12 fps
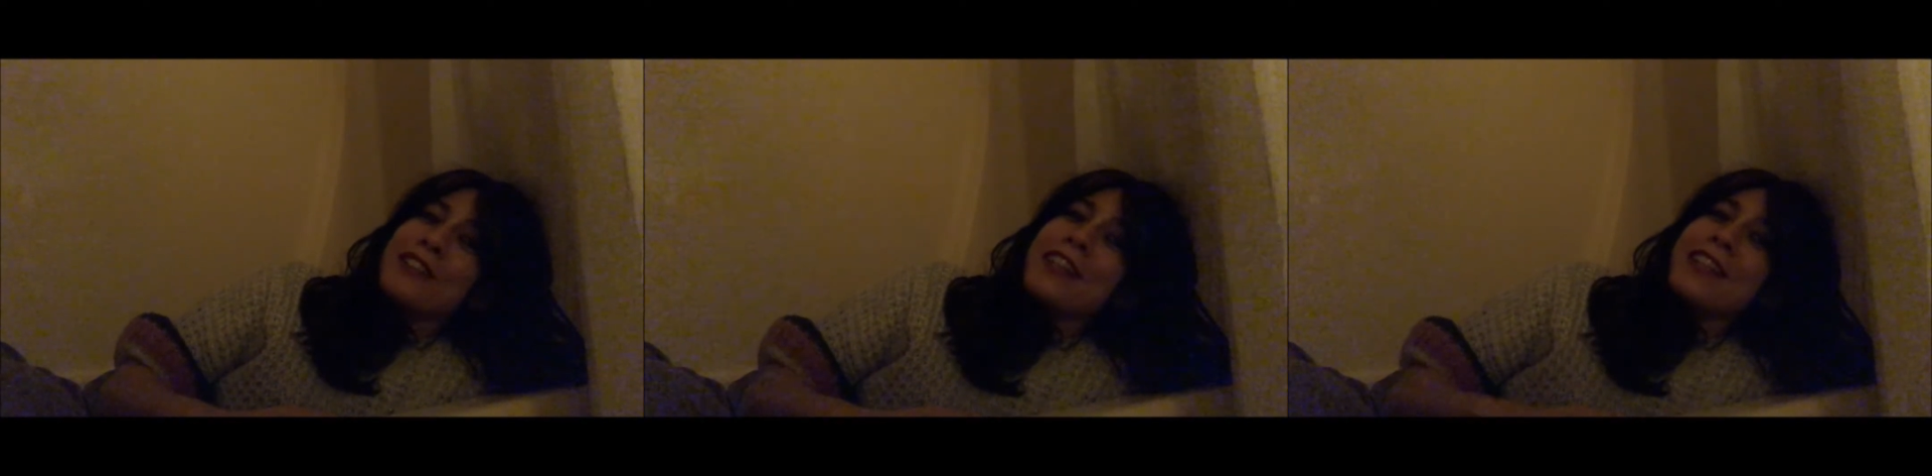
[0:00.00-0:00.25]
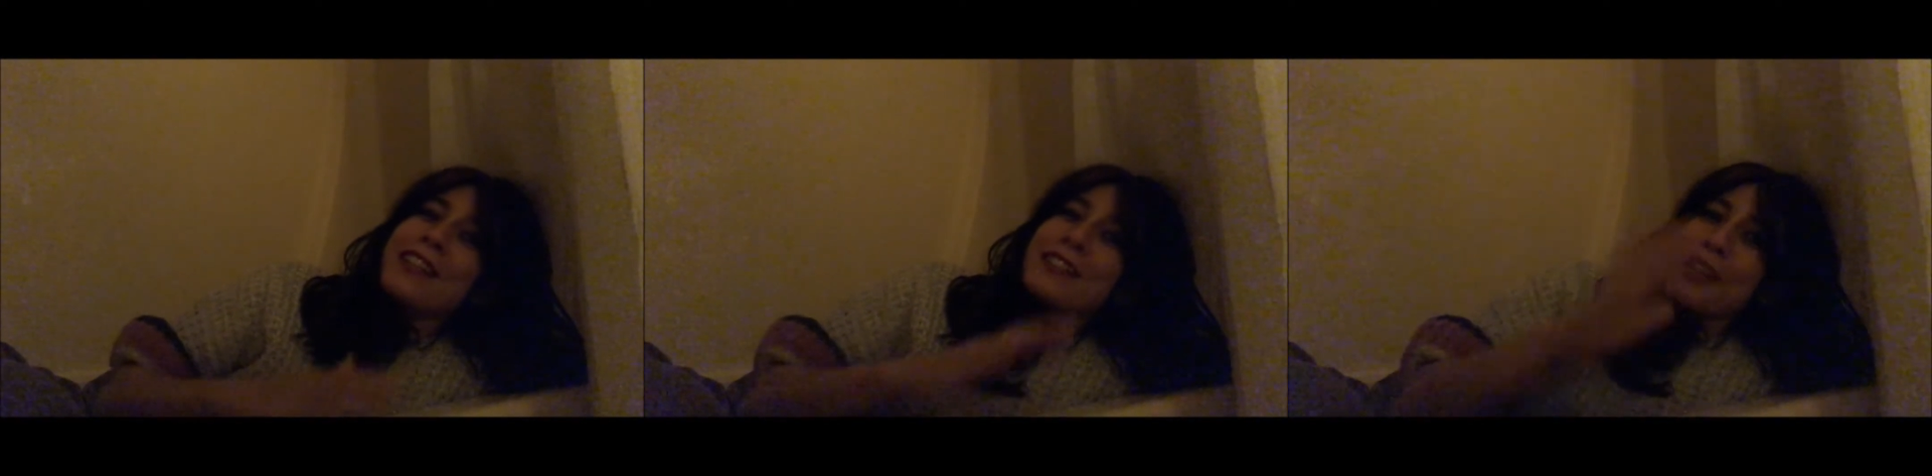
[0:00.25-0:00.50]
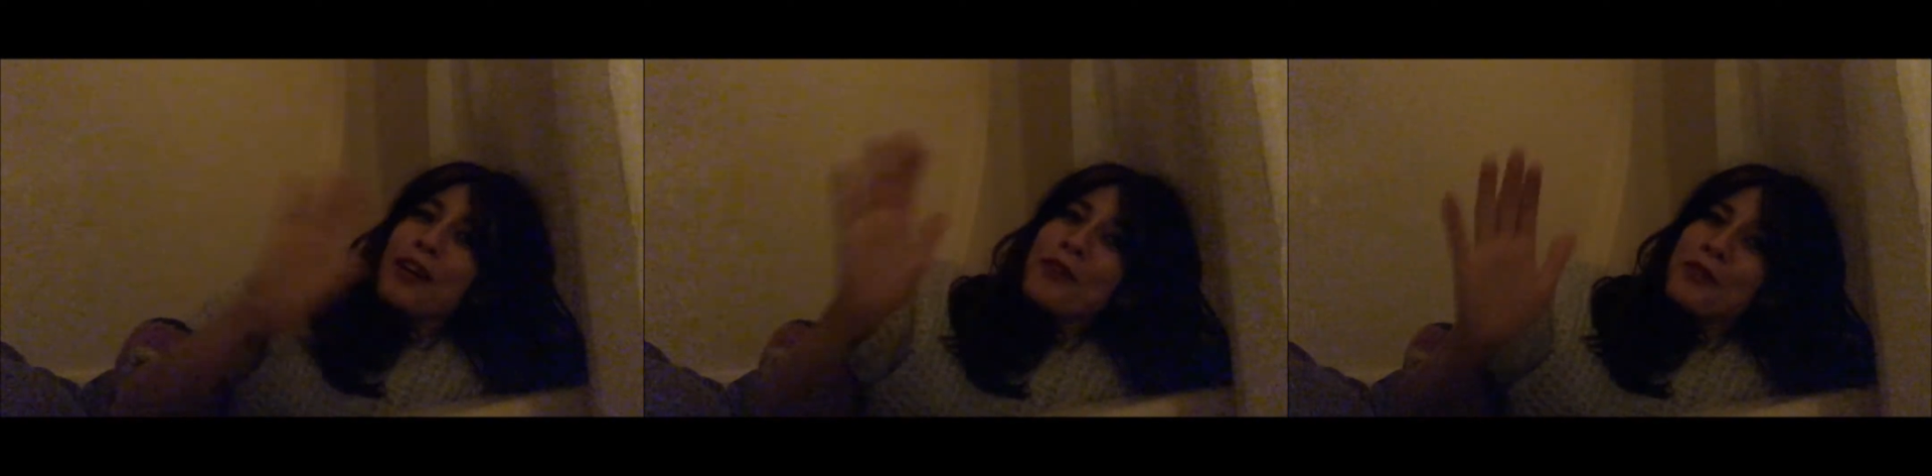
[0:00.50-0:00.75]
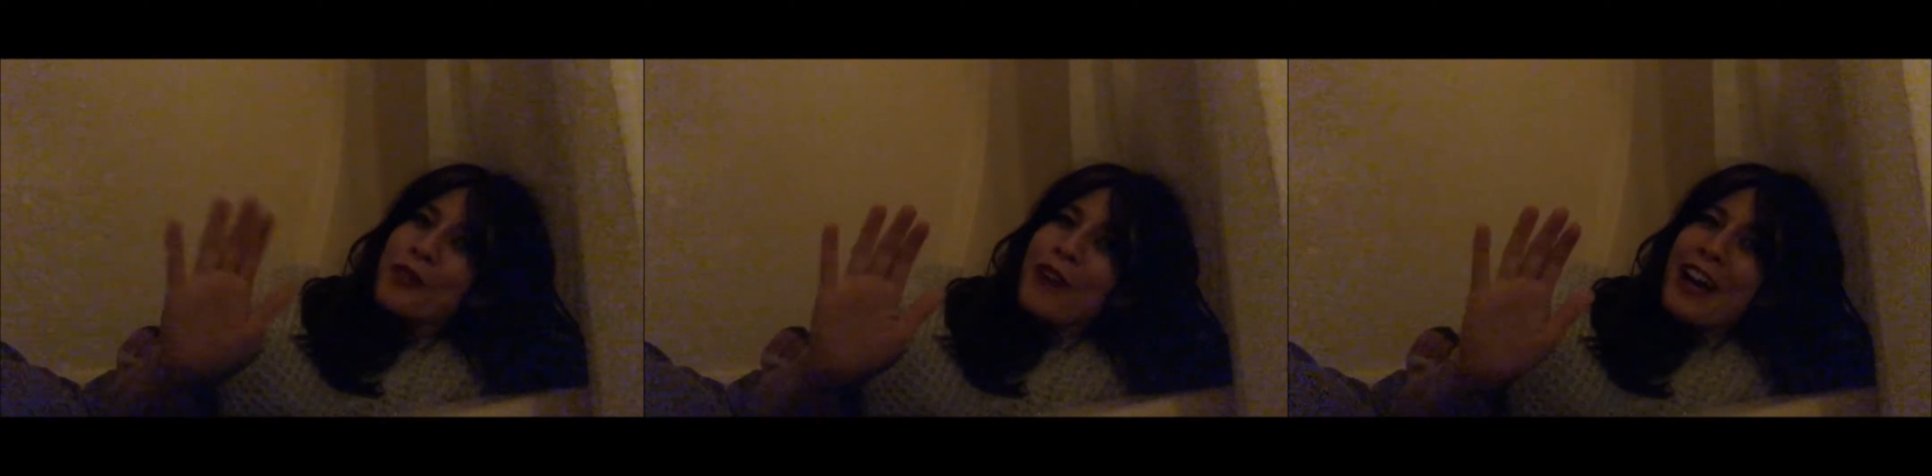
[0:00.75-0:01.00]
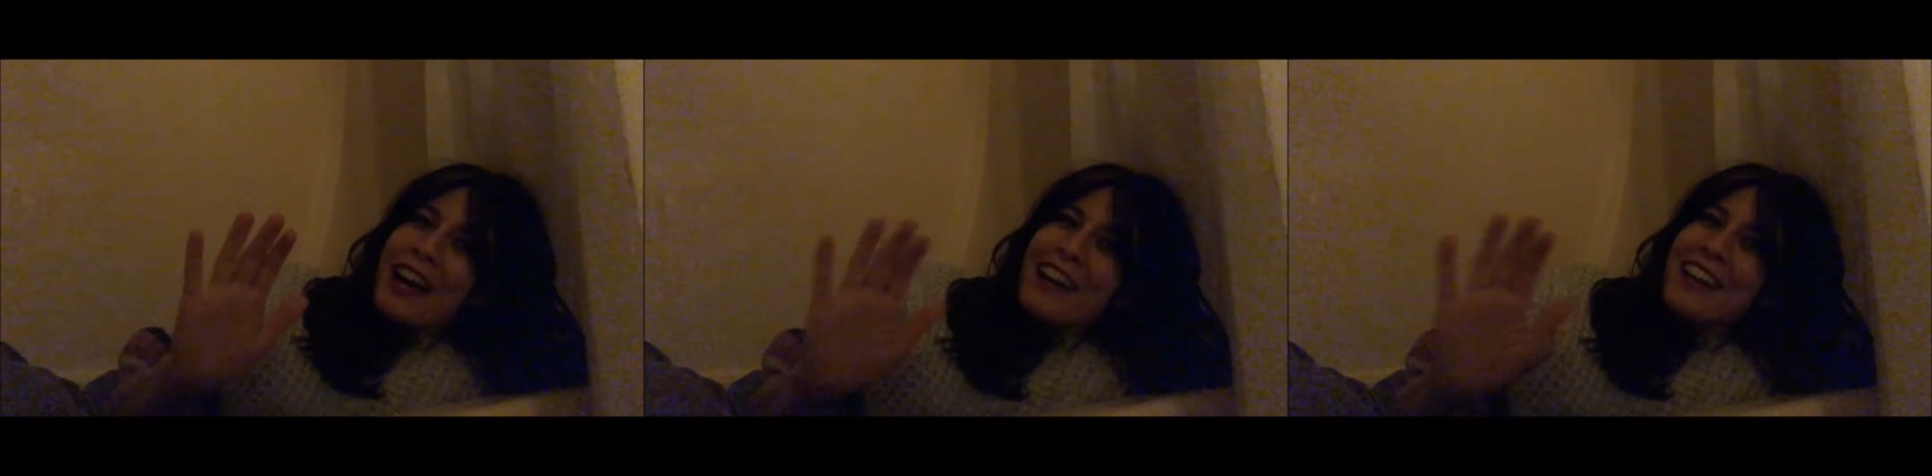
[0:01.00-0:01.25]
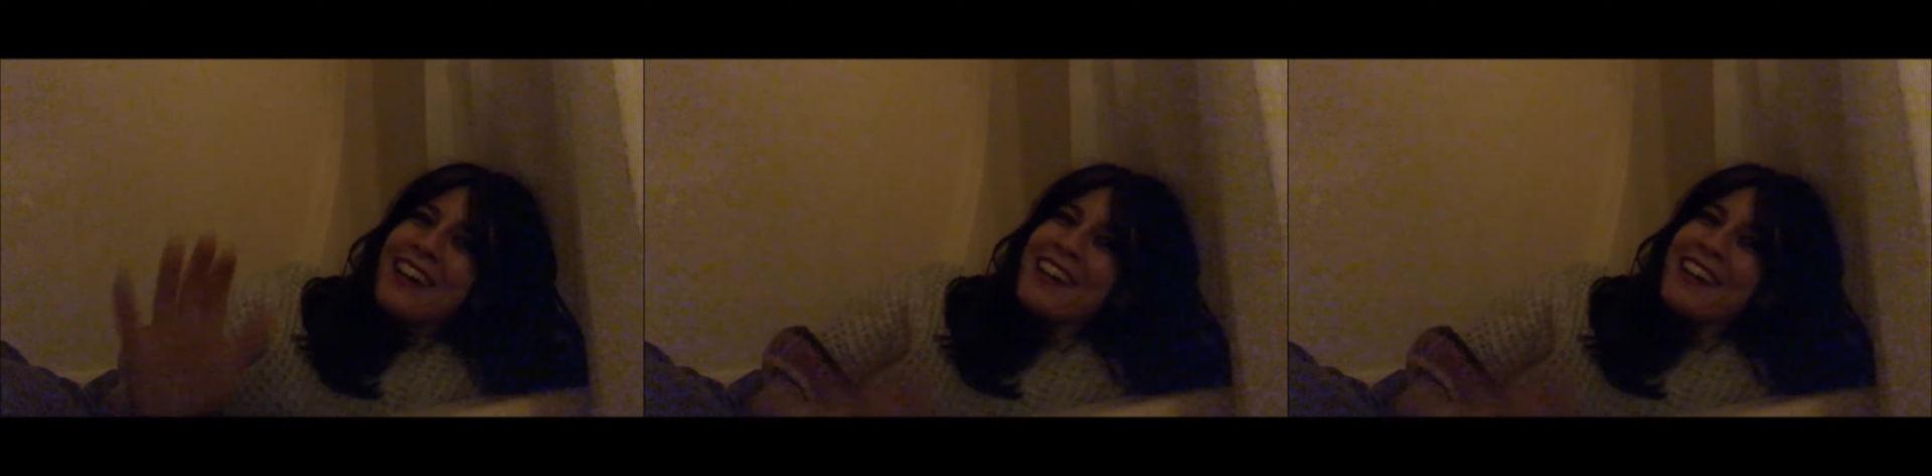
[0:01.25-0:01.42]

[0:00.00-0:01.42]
grit in its own way,